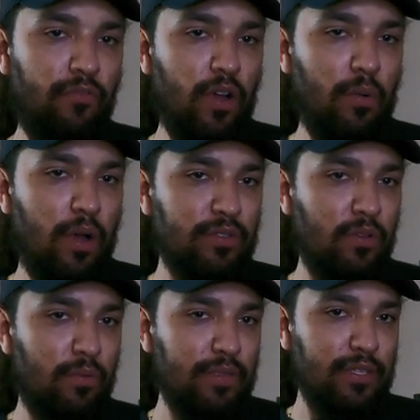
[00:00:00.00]
forgot where I was
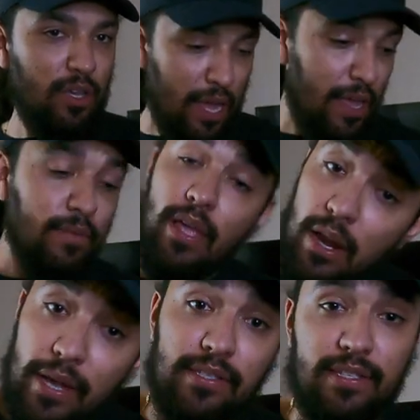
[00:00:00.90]
going with this. Okay.
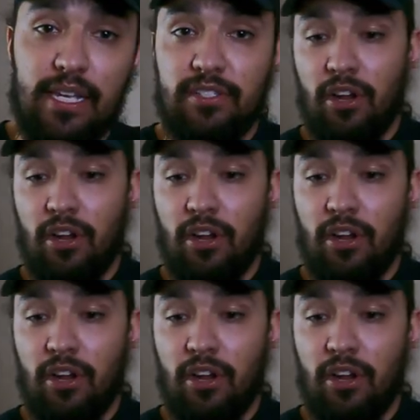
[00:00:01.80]
Anyways, let's get